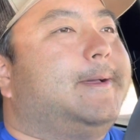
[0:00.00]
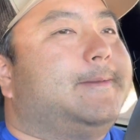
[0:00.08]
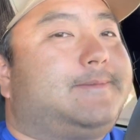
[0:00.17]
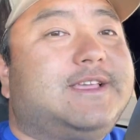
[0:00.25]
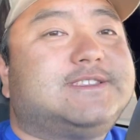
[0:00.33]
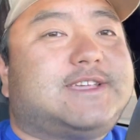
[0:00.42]

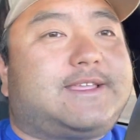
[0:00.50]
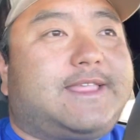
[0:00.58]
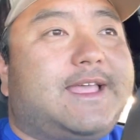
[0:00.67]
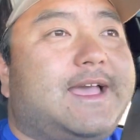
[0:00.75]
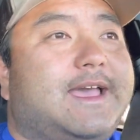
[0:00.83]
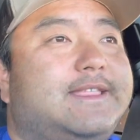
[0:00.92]
things like
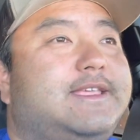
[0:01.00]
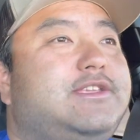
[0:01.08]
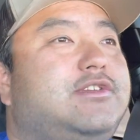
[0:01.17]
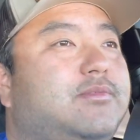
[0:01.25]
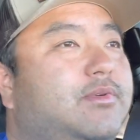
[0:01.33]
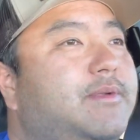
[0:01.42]
that, then
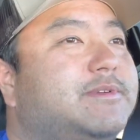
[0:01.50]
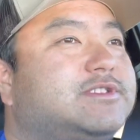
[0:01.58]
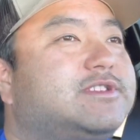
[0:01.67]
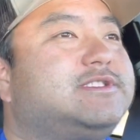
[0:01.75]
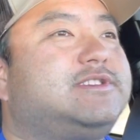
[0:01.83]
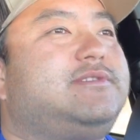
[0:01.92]
you can pretty much
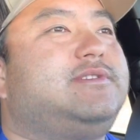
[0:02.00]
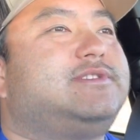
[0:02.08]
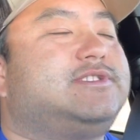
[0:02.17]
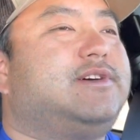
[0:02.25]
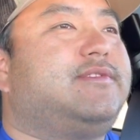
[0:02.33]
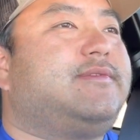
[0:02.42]
consider
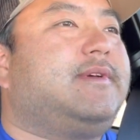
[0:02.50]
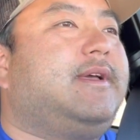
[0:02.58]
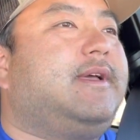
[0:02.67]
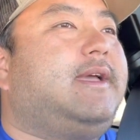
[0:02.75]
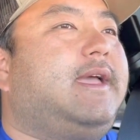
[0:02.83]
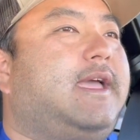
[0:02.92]
yourself
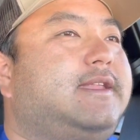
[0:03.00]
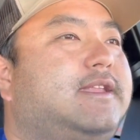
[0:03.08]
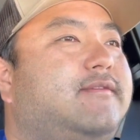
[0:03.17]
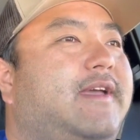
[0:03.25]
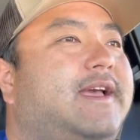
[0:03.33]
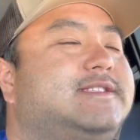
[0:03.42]
an
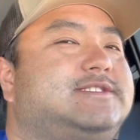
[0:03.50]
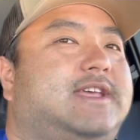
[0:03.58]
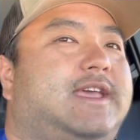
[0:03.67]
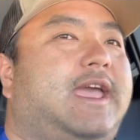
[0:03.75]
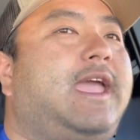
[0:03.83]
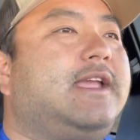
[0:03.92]
advanced
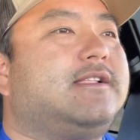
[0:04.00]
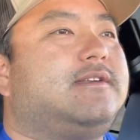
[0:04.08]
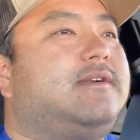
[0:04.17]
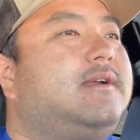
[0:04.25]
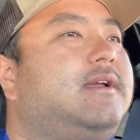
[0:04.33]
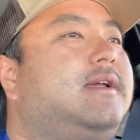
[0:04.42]

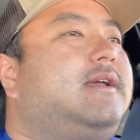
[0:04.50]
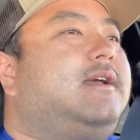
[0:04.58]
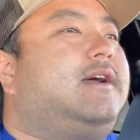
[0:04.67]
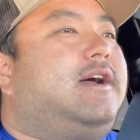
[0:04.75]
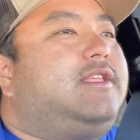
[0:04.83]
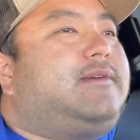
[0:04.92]
angler.
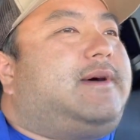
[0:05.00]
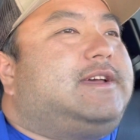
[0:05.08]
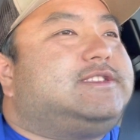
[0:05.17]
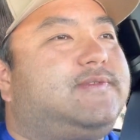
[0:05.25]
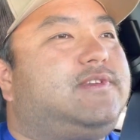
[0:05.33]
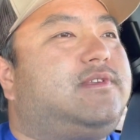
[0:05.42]

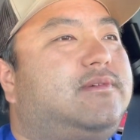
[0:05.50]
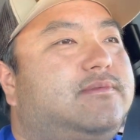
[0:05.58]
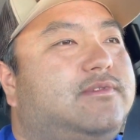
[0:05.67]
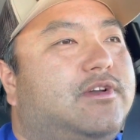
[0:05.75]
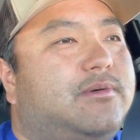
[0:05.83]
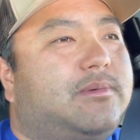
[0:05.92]
Otherwise, if you
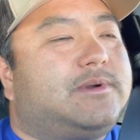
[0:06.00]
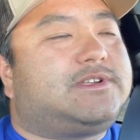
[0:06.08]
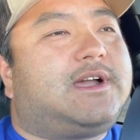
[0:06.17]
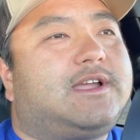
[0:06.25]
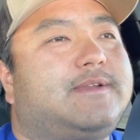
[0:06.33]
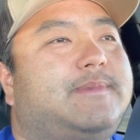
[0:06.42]
don't know what we're
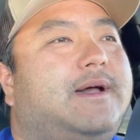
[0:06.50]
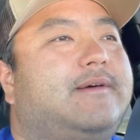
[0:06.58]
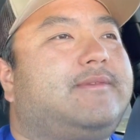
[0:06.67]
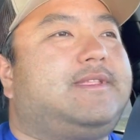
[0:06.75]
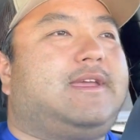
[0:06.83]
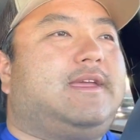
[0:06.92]
talking
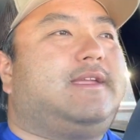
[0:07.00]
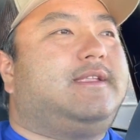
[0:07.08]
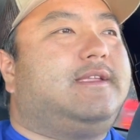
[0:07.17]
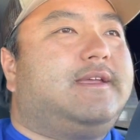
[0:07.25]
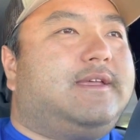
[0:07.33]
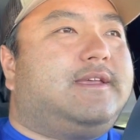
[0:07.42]
about,
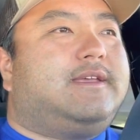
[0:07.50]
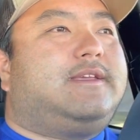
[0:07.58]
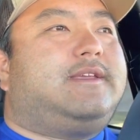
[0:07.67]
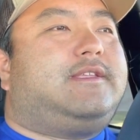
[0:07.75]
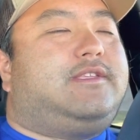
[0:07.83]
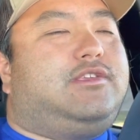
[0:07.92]
then
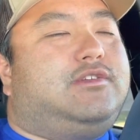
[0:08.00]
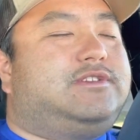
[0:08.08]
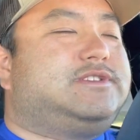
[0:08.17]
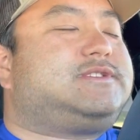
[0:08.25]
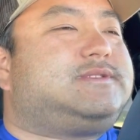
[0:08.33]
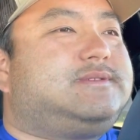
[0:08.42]
you're
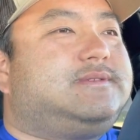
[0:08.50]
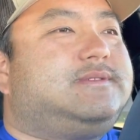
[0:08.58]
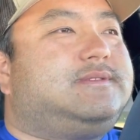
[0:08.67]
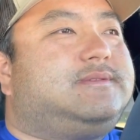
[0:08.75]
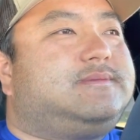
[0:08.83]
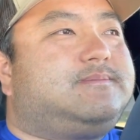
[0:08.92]
just
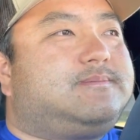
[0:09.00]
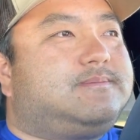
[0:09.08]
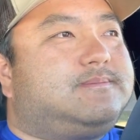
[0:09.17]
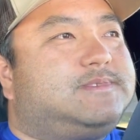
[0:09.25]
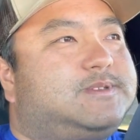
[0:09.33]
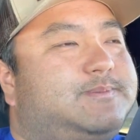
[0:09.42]

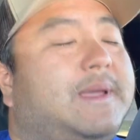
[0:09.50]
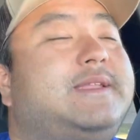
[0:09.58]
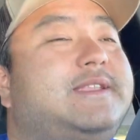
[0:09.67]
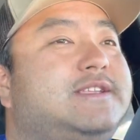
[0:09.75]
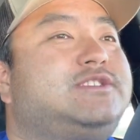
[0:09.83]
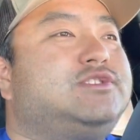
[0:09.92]

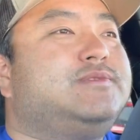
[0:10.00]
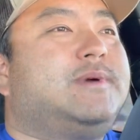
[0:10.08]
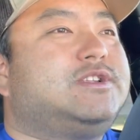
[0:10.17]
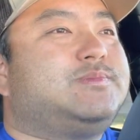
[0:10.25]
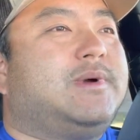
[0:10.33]
spending too much